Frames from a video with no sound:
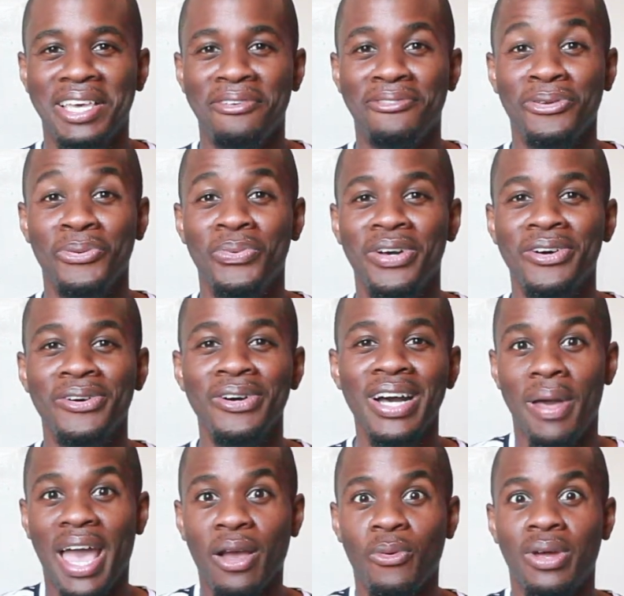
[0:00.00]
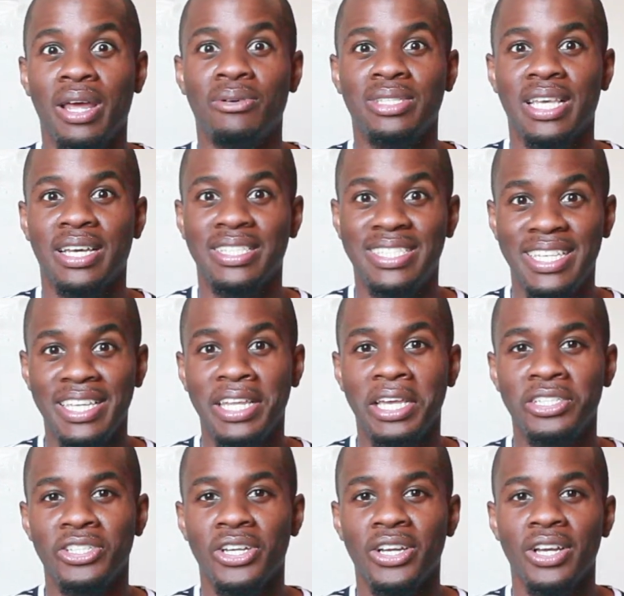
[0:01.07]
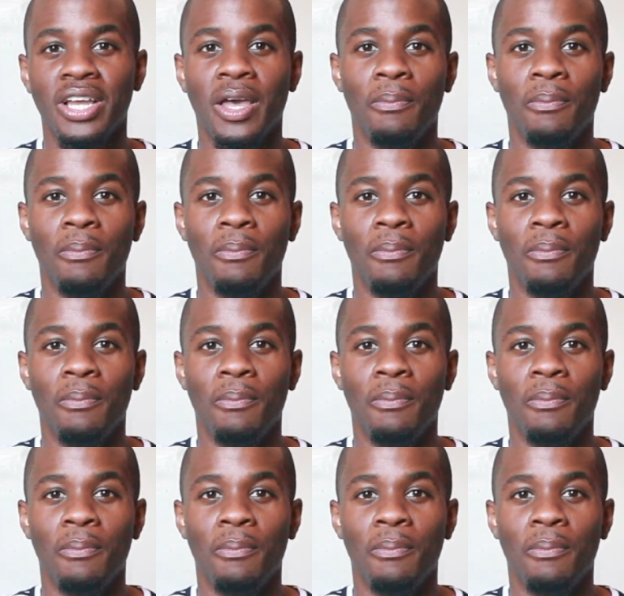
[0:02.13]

if you will, back when I was like a teenager,